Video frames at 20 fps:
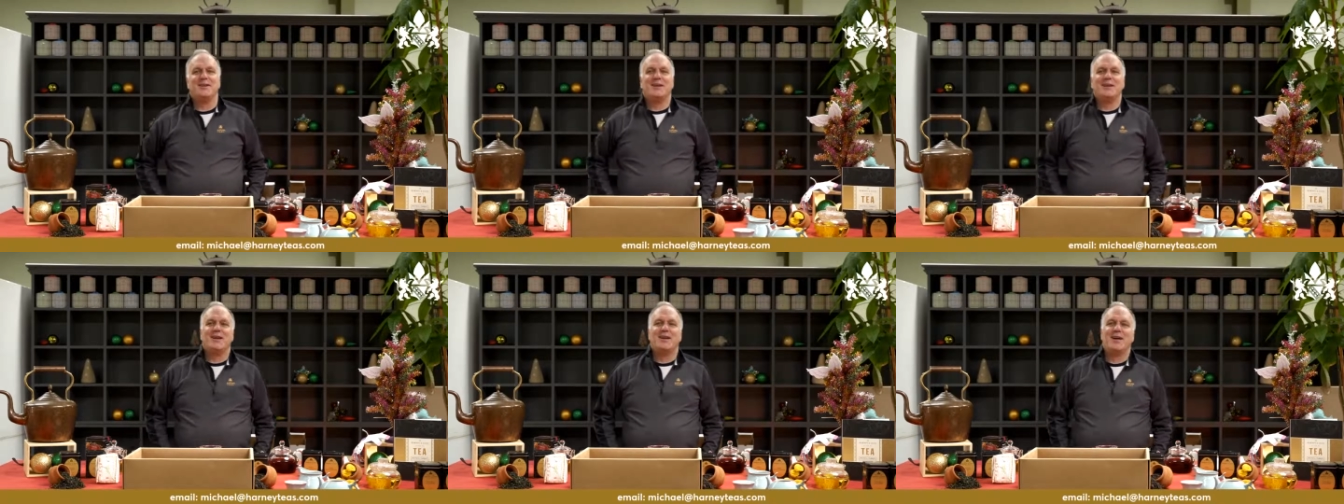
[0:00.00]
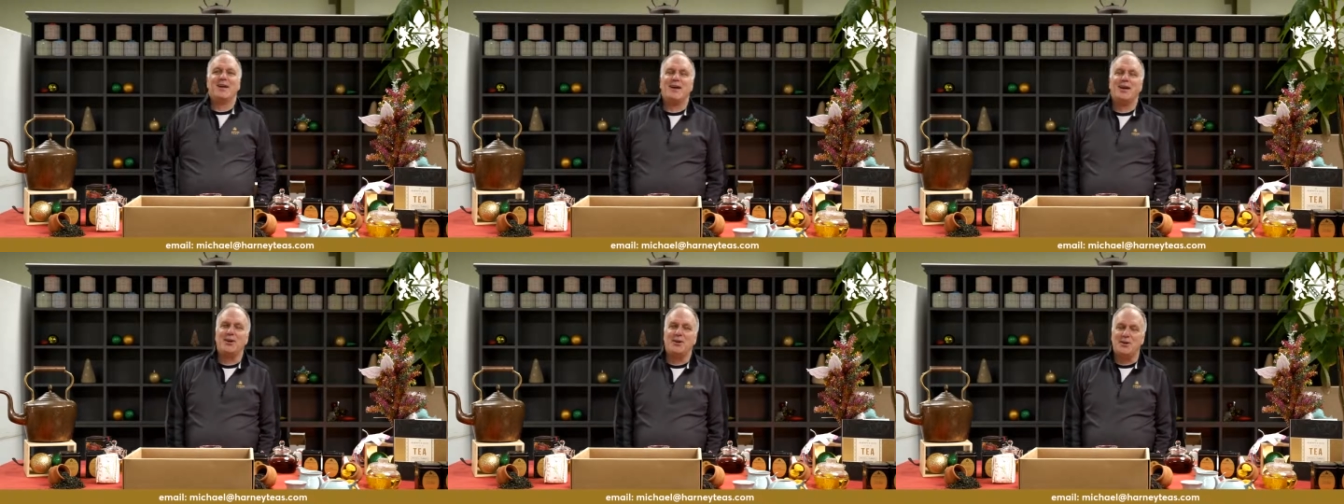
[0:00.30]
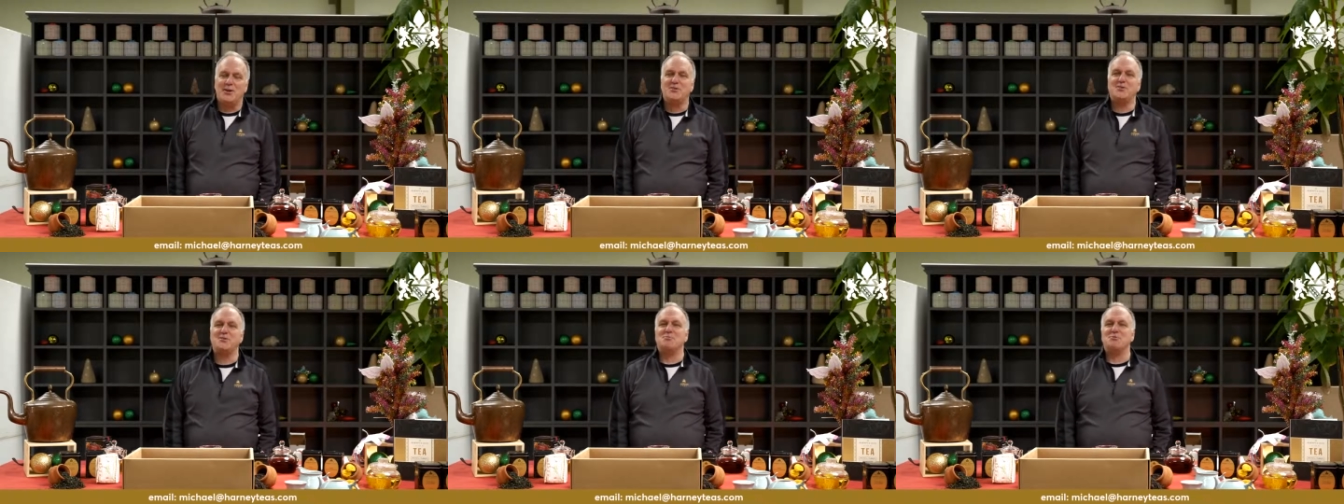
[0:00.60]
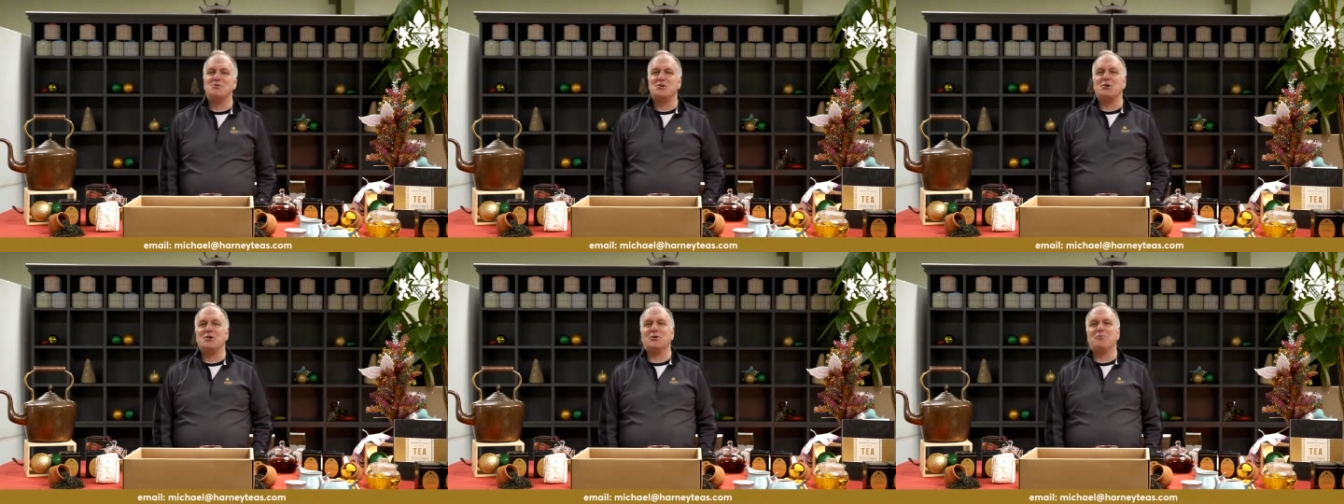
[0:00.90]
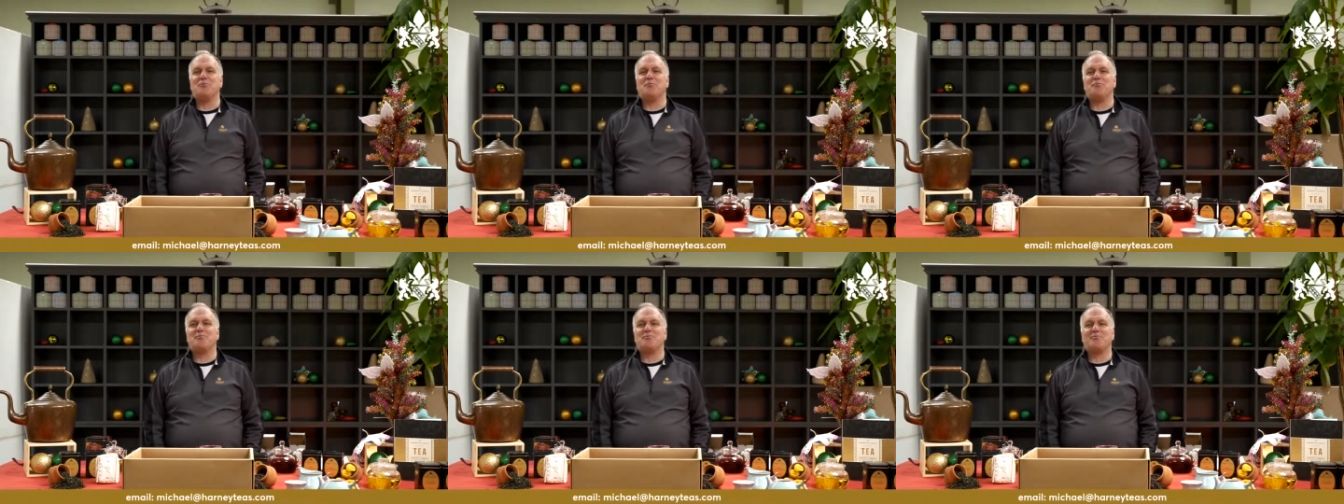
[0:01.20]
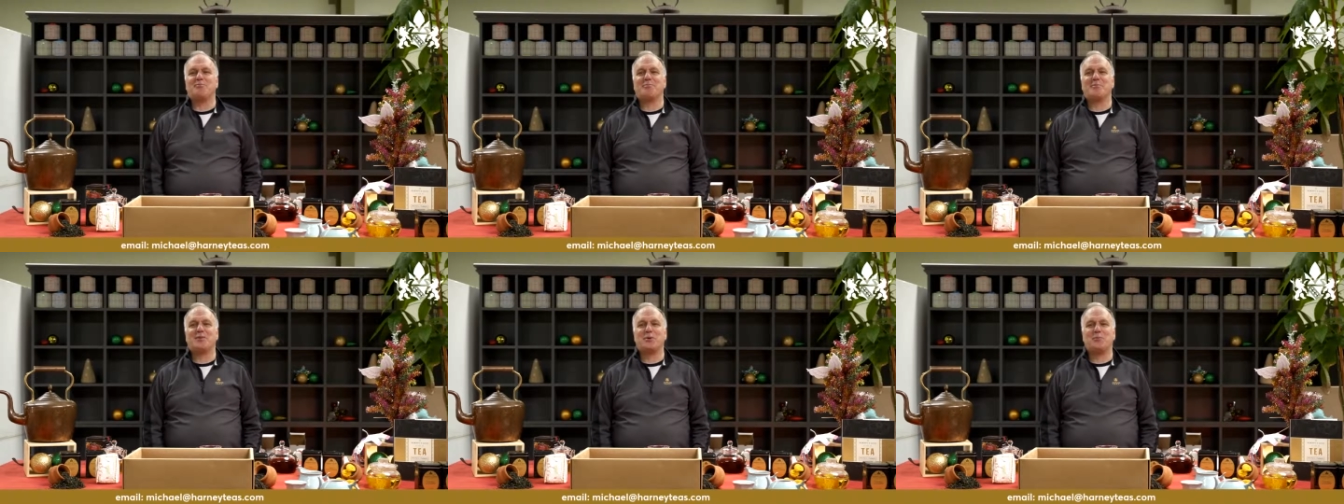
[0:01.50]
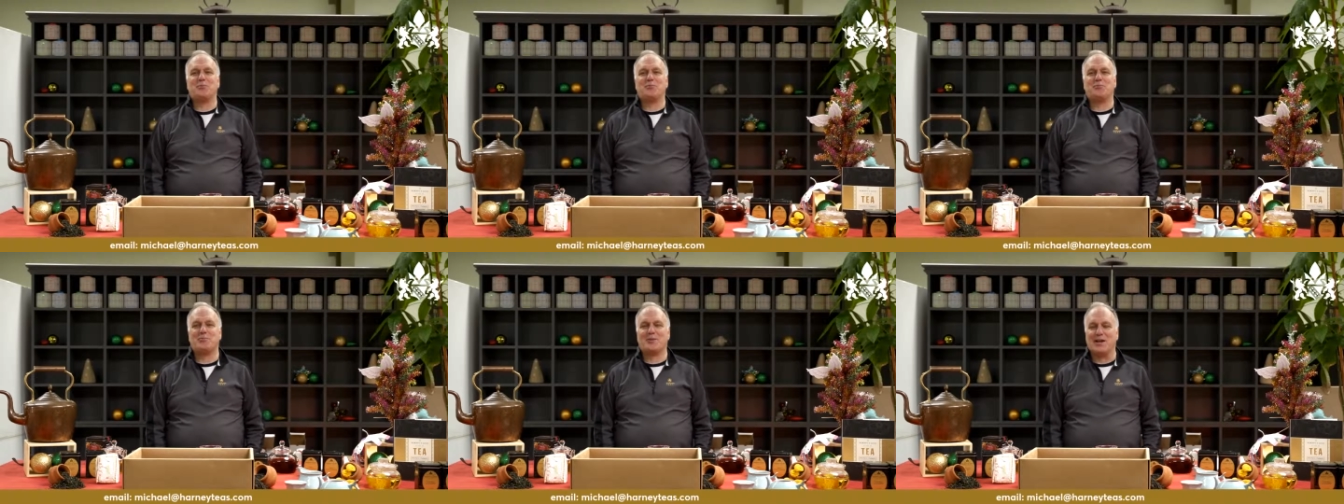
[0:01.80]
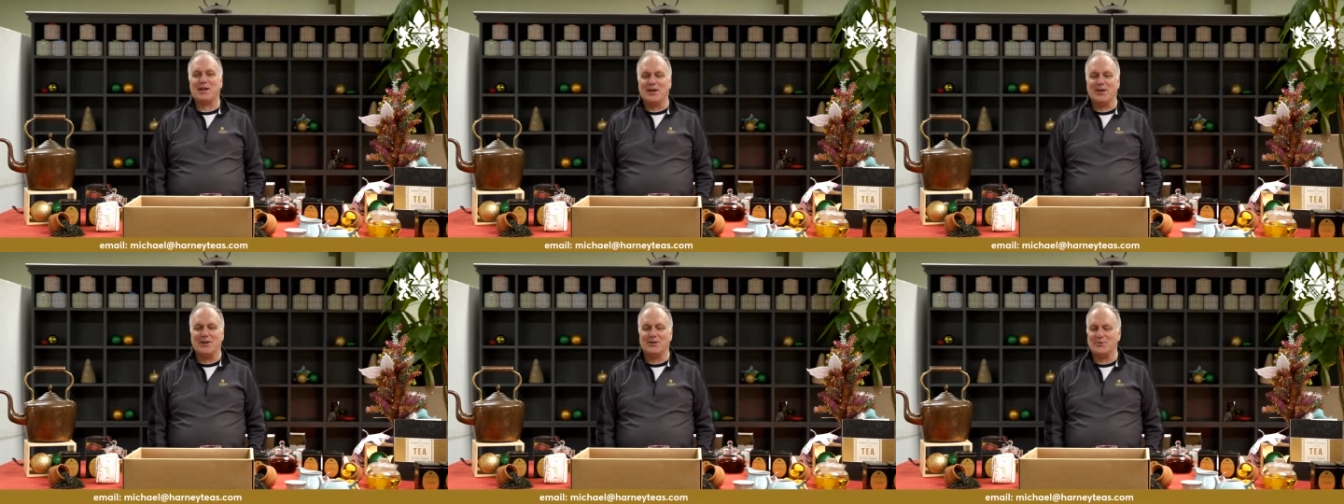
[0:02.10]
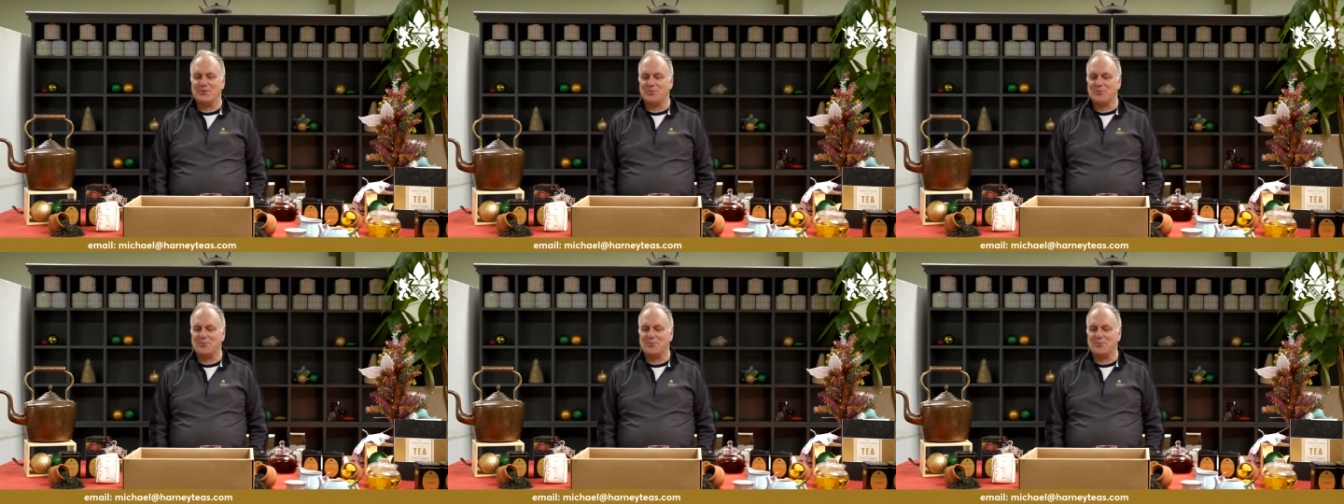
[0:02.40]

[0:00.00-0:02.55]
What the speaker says: And it is obscure, Alex.